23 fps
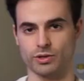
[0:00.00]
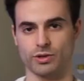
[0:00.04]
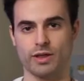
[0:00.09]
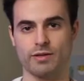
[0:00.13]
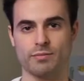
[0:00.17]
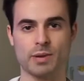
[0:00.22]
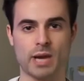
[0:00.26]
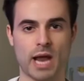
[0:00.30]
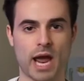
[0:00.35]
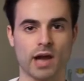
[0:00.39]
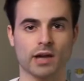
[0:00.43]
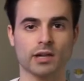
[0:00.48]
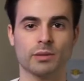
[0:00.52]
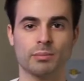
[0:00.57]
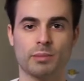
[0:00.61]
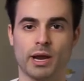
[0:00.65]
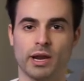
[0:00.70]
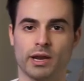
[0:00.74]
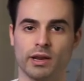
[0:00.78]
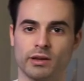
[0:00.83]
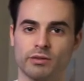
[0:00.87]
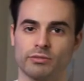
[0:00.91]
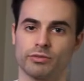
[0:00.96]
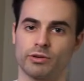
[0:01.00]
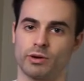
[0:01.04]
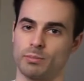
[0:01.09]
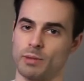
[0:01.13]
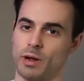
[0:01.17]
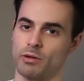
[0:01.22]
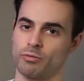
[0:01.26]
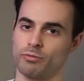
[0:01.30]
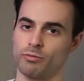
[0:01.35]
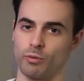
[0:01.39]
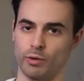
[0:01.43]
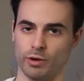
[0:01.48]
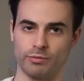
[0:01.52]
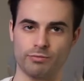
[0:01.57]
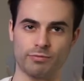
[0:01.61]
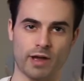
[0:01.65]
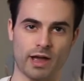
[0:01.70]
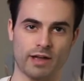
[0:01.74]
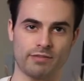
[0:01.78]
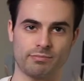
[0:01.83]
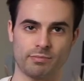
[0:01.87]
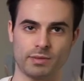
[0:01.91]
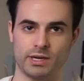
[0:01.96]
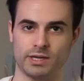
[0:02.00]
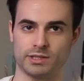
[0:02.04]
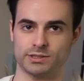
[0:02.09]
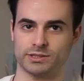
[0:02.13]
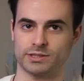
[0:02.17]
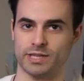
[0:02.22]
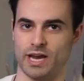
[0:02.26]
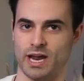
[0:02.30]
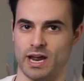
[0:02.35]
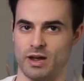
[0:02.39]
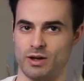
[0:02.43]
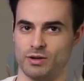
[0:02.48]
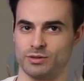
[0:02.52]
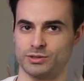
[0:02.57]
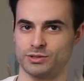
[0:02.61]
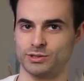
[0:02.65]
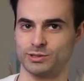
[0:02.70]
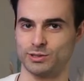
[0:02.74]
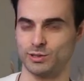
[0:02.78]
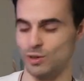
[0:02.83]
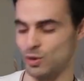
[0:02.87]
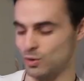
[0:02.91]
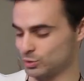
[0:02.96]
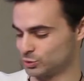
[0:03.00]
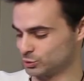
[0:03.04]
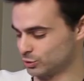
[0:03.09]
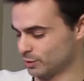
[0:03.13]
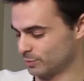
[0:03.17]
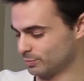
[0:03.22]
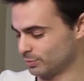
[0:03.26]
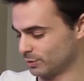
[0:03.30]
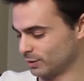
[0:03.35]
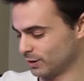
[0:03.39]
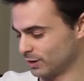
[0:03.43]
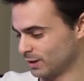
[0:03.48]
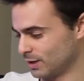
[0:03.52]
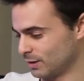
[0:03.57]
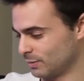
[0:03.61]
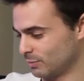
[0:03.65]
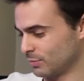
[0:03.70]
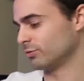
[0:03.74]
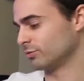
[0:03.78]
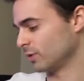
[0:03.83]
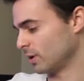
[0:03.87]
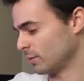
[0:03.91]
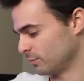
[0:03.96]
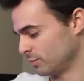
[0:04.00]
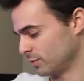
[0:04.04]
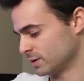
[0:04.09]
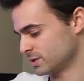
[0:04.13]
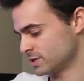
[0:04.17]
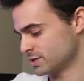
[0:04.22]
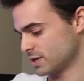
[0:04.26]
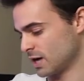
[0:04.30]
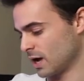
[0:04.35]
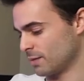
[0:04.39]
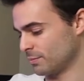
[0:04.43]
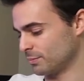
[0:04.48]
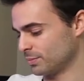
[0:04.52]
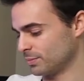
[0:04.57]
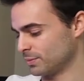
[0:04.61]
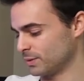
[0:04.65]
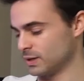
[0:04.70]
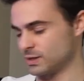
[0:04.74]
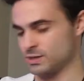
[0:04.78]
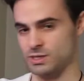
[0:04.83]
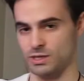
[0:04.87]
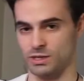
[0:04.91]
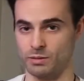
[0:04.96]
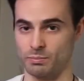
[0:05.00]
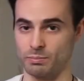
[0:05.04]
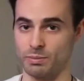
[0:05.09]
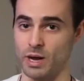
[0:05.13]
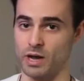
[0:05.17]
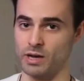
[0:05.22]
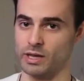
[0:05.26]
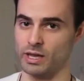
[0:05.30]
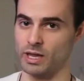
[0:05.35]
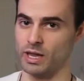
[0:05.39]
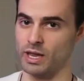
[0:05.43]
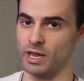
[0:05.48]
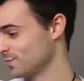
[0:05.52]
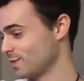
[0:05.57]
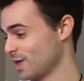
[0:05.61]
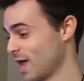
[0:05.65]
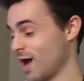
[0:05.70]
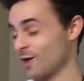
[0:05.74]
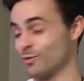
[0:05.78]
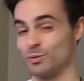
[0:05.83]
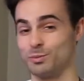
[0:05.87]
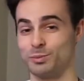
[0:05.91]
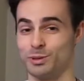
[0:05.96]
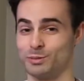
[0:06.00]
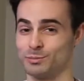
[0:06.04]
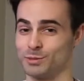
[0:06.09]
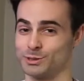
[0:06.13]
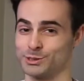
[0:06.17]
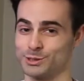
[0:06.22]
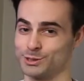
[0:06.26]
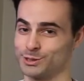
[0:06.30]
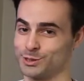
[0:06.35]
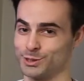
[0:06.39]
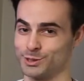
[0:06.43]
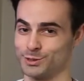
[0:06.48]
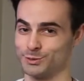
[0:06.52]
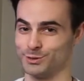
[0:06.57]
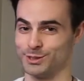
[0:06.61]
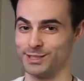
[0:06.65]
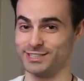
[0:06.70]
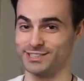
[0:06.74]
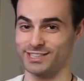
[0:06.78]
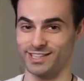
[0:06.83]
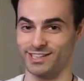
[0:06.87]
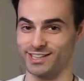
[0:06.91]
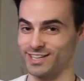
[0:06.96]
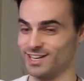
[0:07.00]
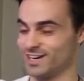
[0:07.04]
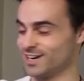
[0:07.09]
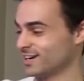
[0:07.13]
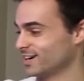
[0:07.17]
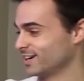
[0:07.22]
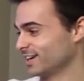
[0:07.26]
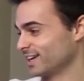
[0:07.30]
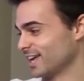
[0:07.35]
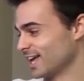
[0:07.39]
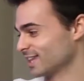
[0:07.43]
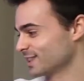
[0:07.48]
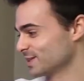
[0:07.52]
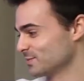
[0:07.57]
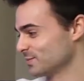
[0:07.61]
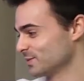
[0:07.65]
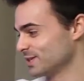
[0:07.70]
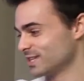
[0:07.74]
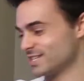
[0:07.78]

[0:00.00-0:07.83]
they've been acclimating for about 45 minutes now, slow dripping them from the sump into the bucket. Now we're pretty much just gonna reach in there and get them in